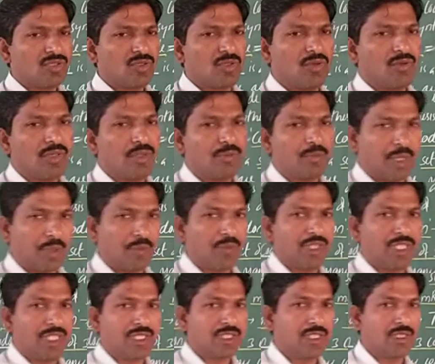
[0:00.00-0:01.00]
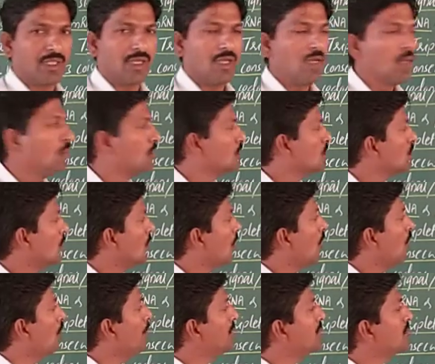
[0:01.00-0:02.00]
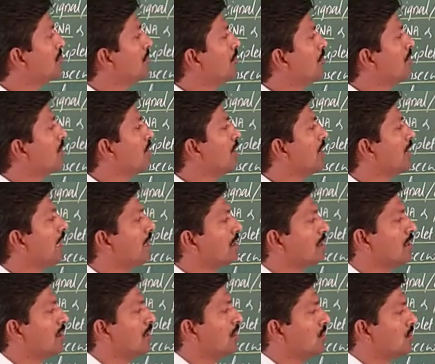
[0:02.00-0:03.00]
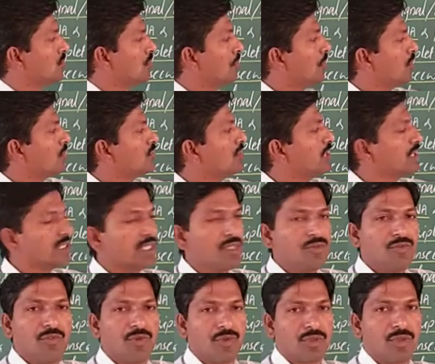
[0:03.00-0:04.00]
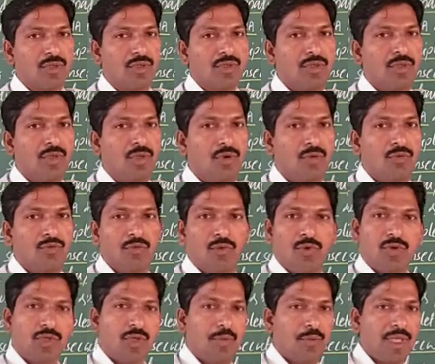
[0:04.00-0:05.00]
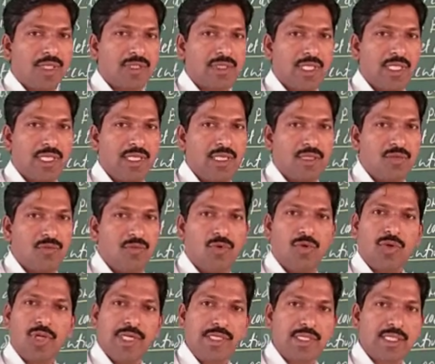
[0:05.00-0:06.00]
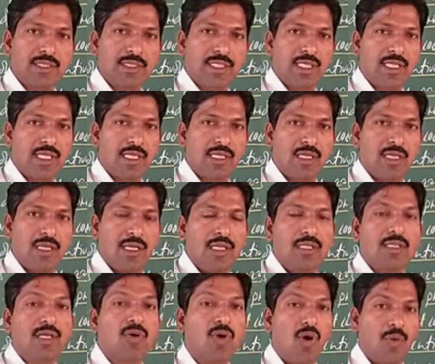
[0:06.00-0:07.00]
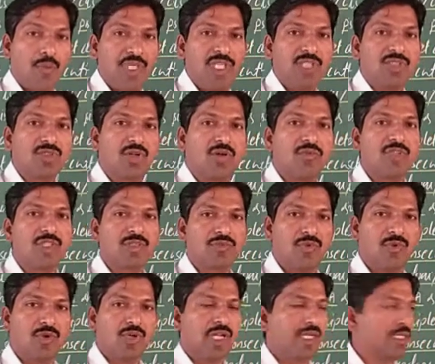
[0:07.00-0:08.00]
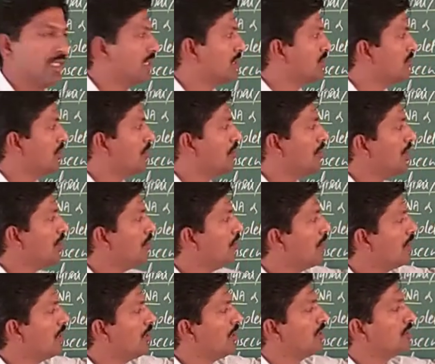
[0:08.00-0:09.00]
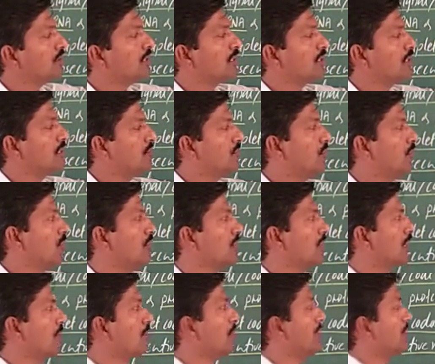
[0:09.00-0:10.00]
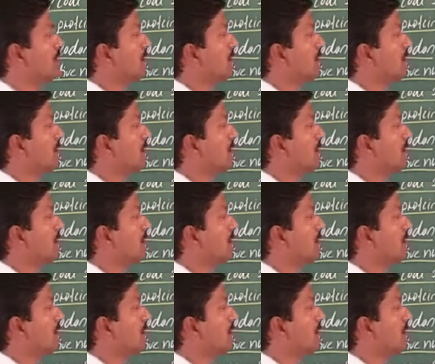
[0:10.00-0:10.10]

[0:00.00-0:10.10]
of and permutation, So how much number we will get? So about 64. 4 numbers are here, 4 letters are there. The combination of these 4 letters will become 64. That means